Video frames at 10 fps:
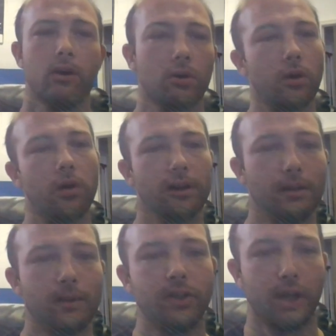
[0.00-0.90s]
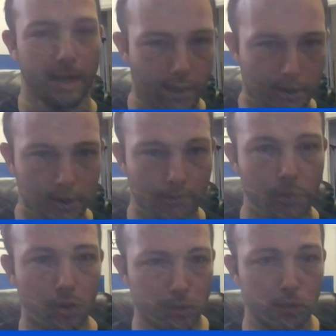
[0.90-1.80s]
Calling them to check in on them
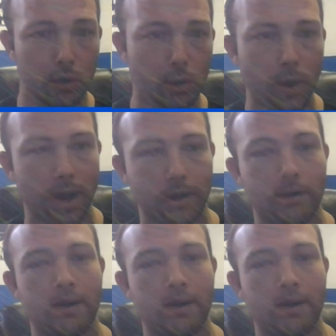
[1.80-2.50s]
goes a long way.